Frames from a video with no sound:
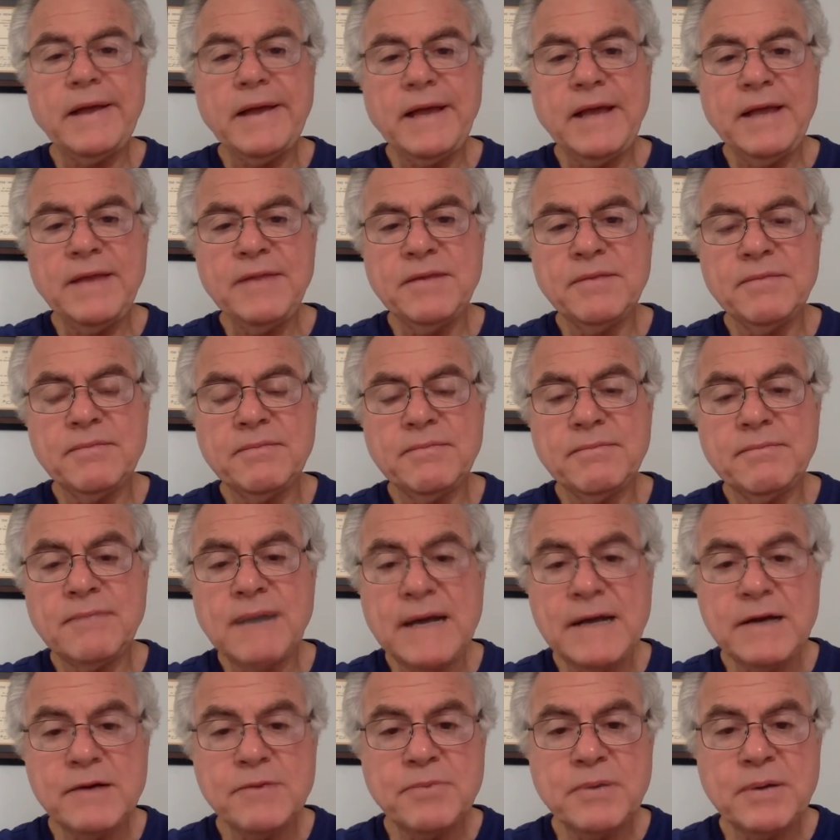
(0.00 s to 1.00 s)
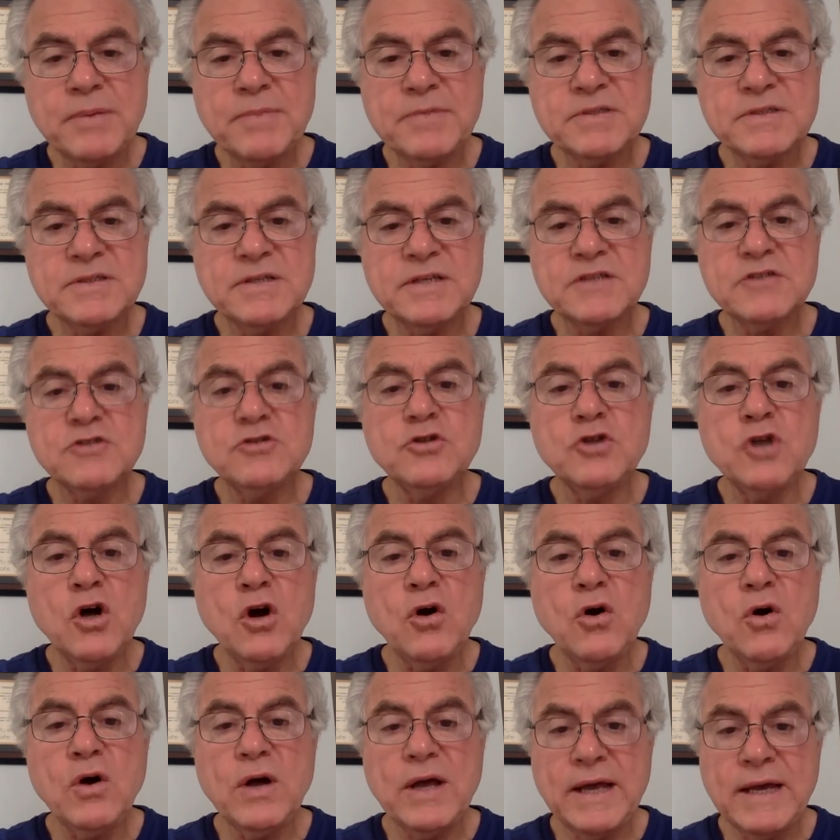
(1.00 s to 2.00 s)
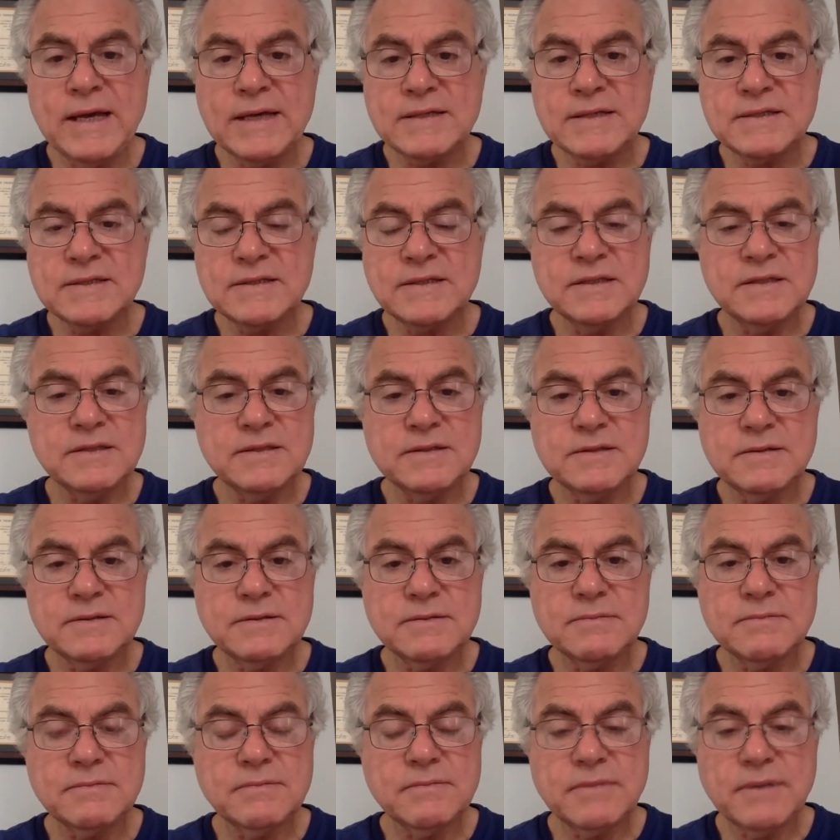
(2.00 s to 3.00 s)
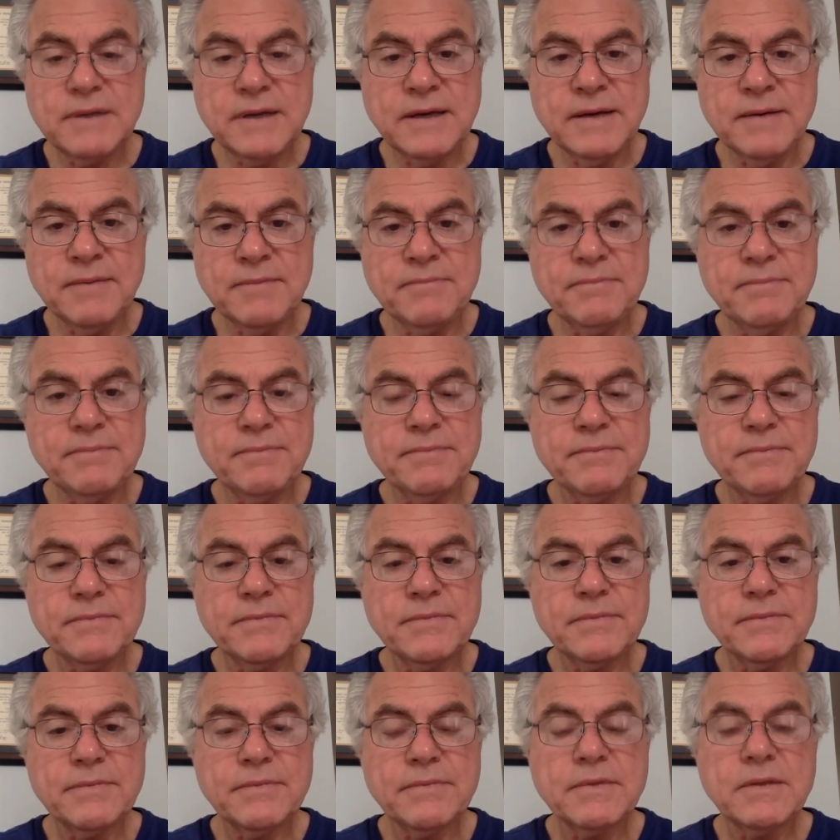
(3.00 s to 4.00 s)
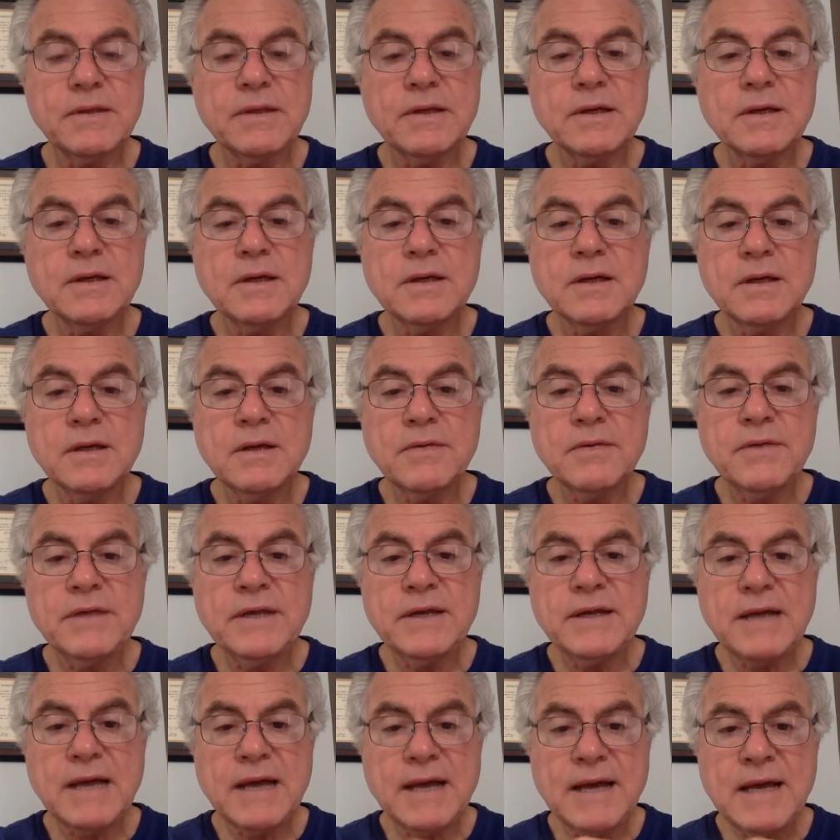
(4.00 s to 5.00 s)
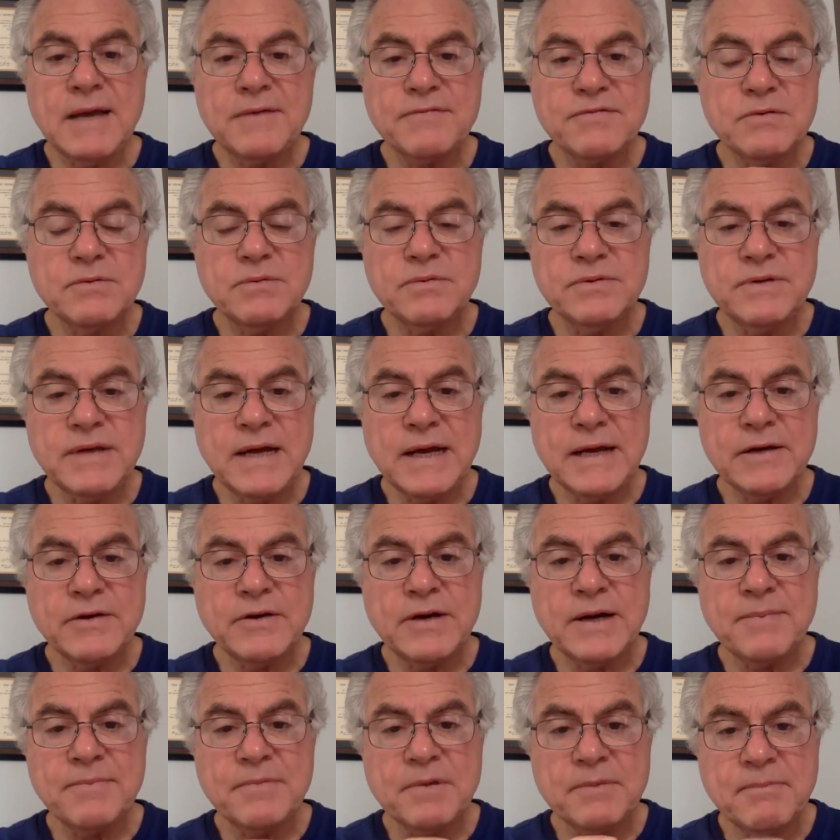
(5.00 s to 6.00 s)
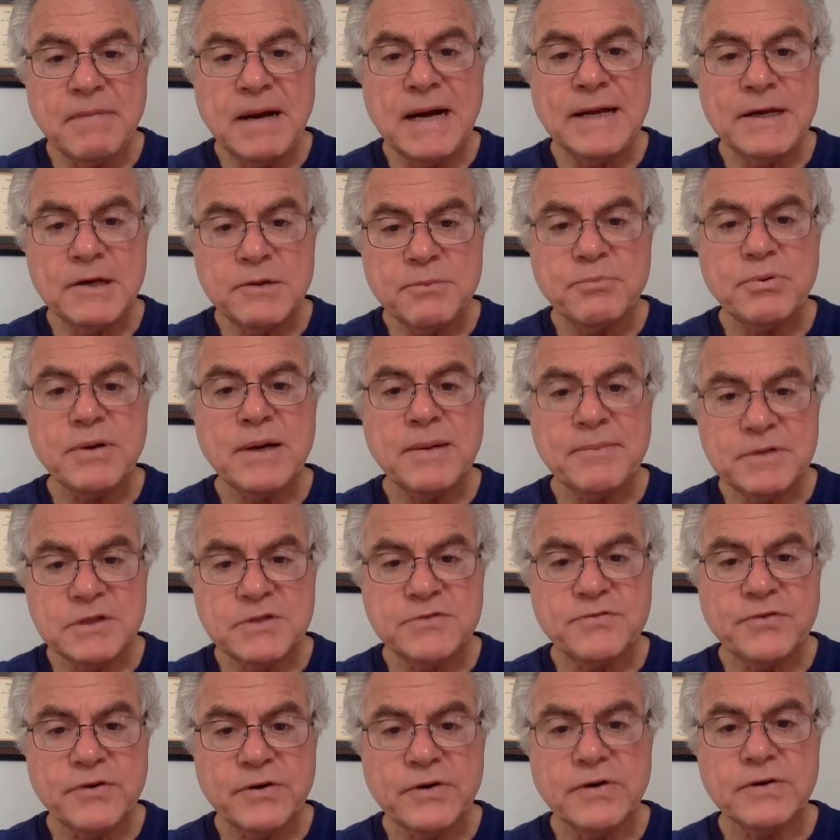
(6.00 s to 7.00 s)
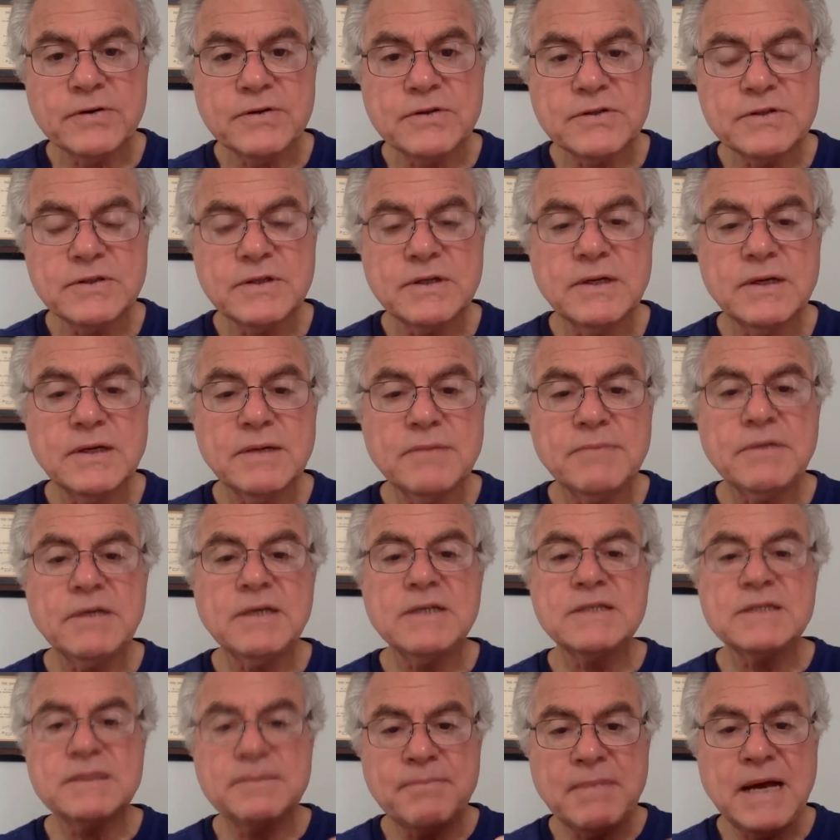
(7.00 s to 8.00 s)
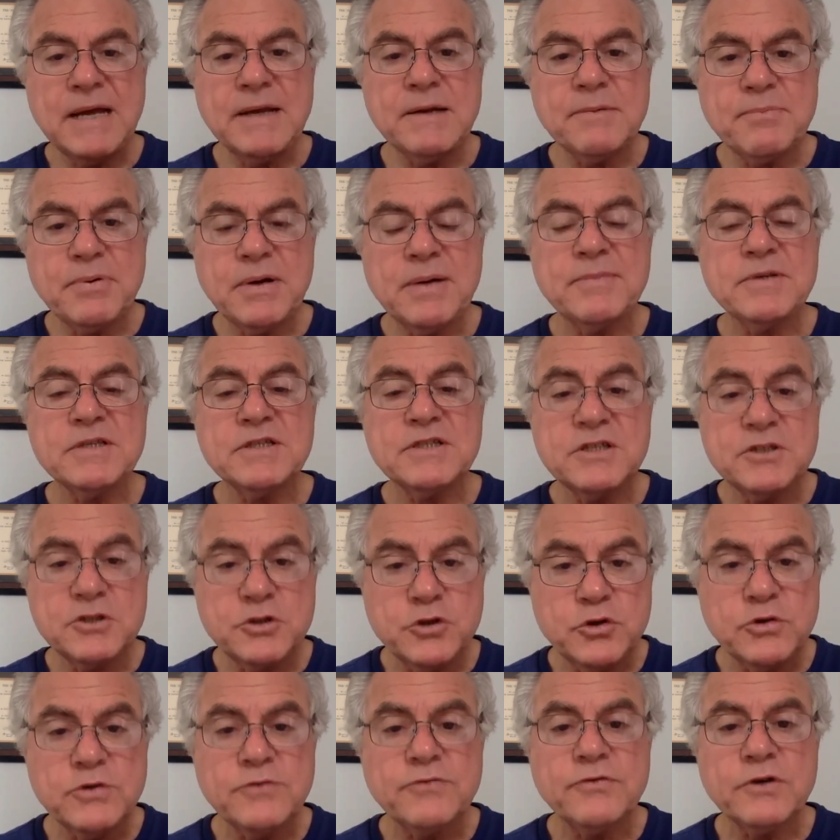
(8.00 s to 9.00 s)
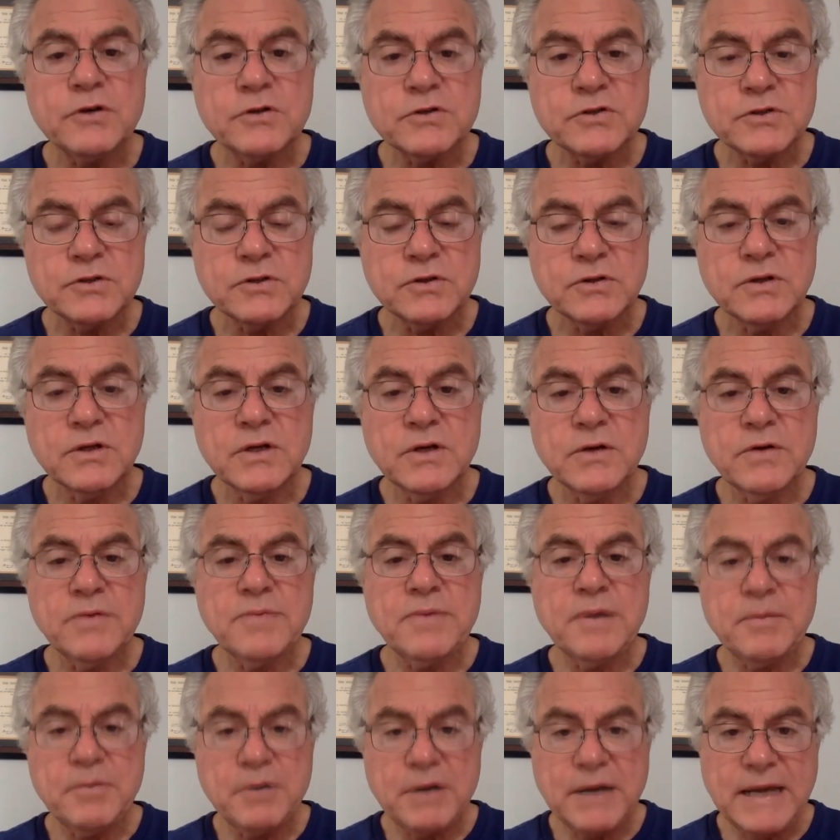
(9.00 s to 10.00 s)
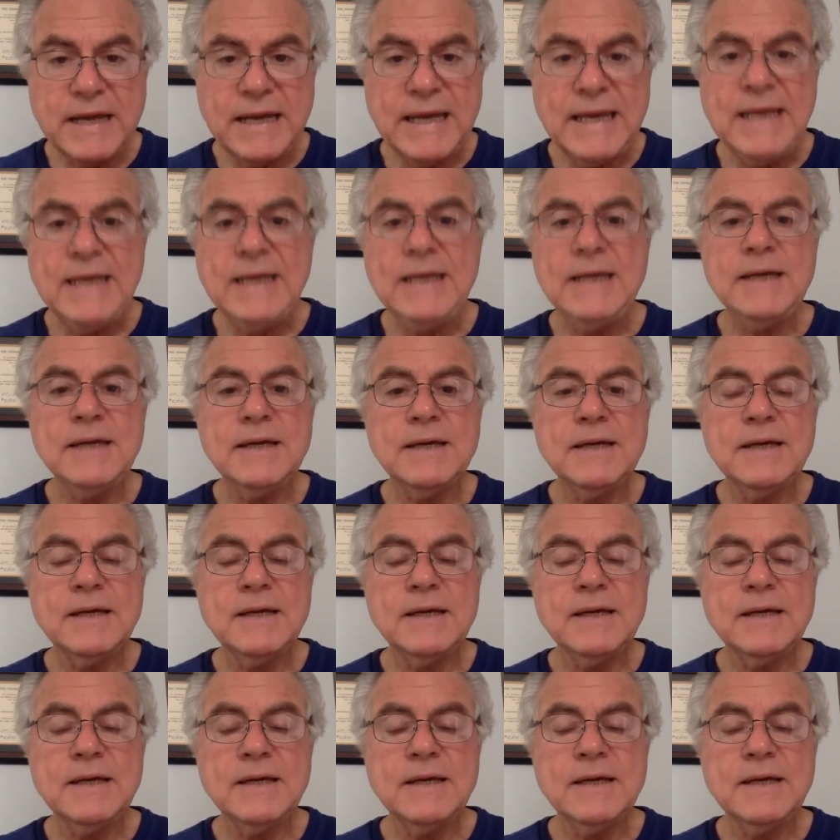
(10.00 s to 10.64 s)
and the minor premise says no S is M, then I have to diagram the minor premise first because the minor premise is universal. Remember, A